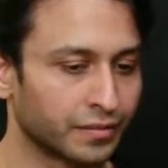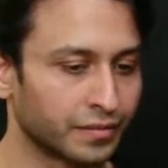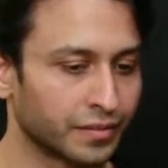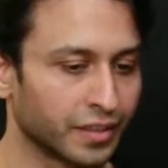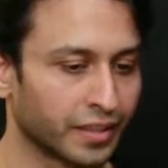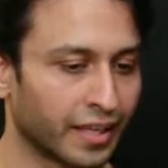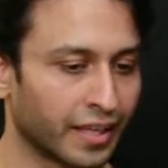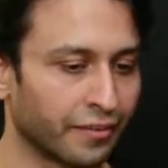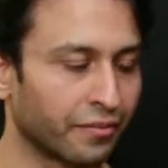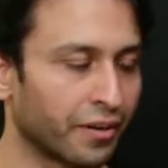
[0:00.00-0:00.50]

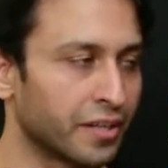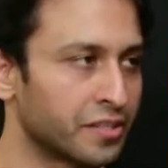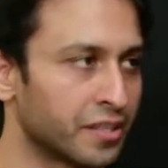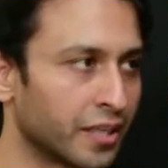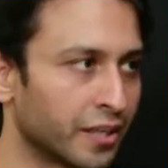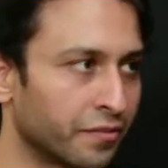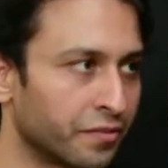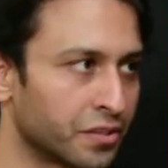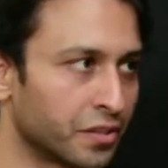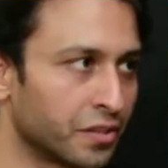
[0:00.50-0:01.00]

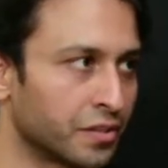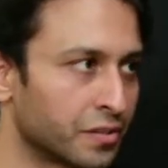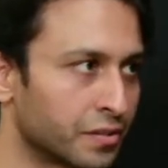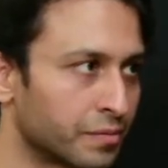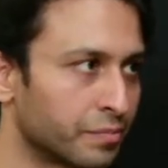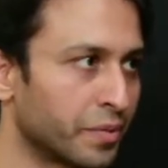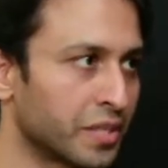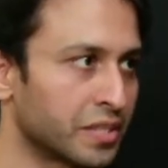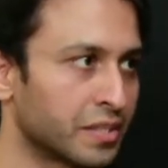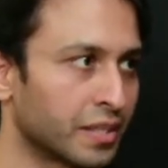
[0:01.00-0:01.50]
KYC, which
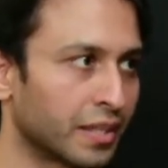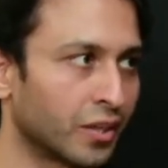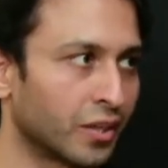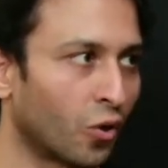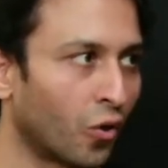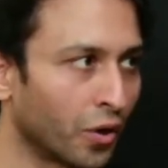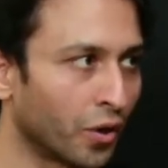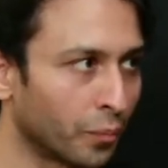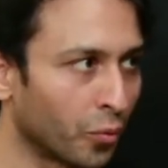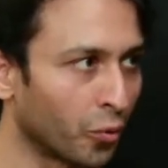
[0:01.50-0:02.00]
is basically
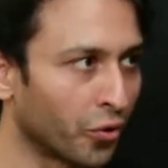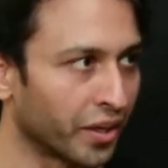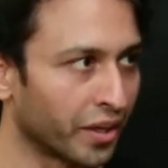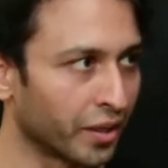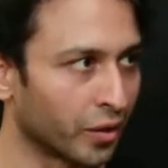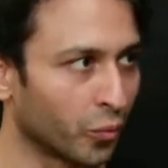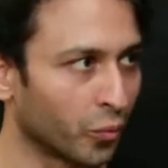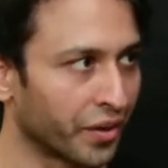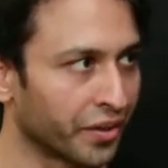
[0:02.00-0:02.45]
onboarding, where